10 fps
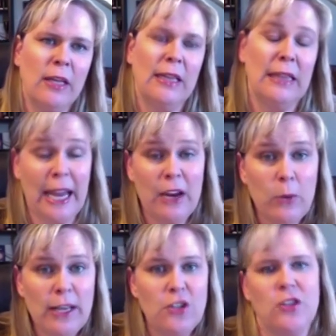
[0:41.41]

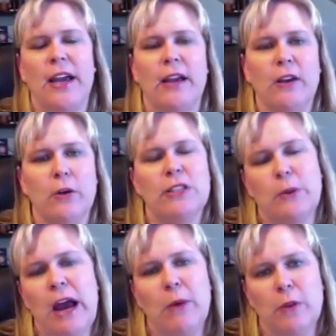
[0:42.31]
language that goes
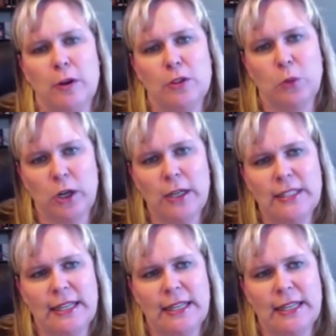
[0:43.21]
around those words